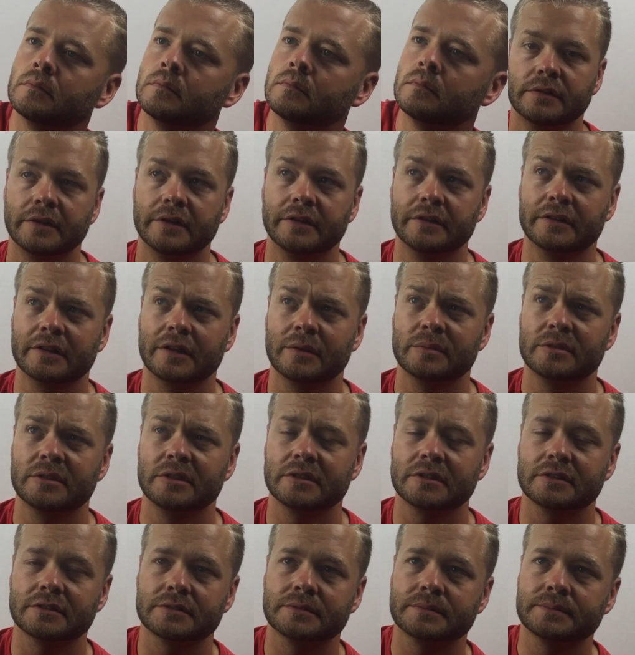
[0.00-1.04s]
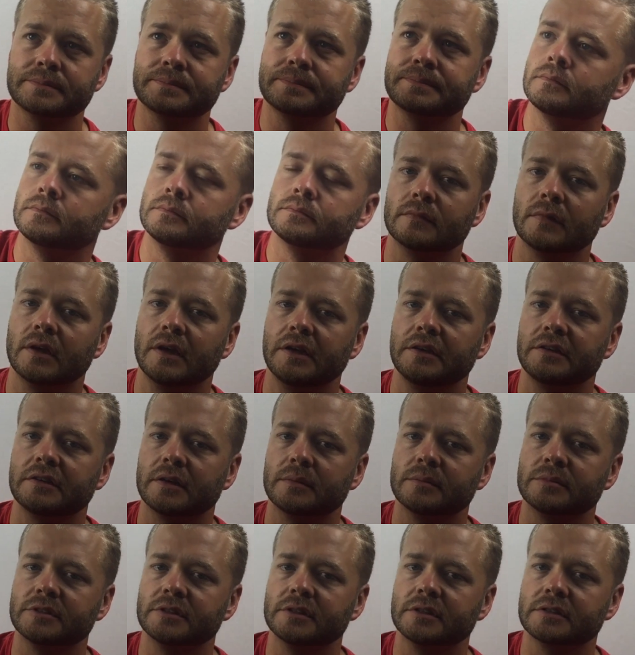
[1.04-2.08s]
10 times 6, 8
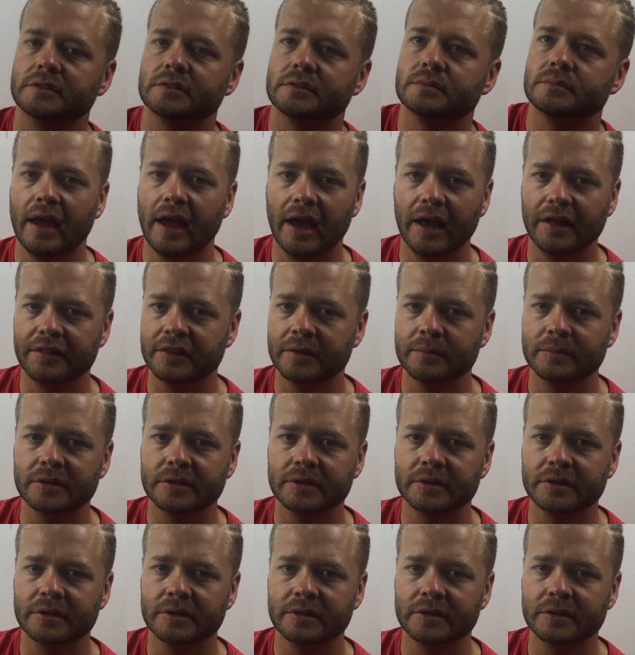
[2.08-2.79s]
times 6. Add them